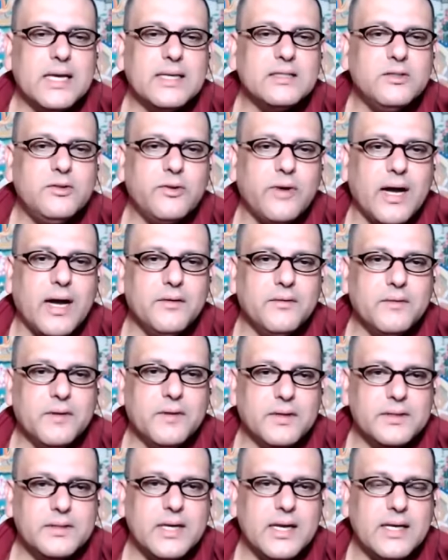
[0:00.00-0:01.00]
as
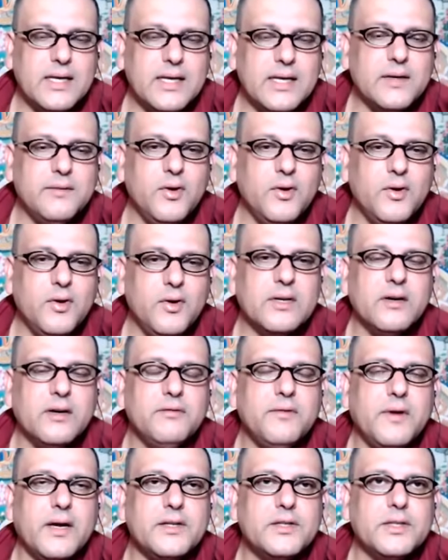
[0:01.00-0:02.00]
drivers, as evolutionary
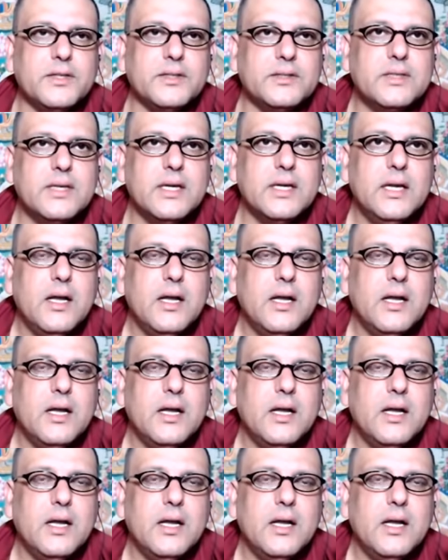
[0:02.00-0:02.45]
functions,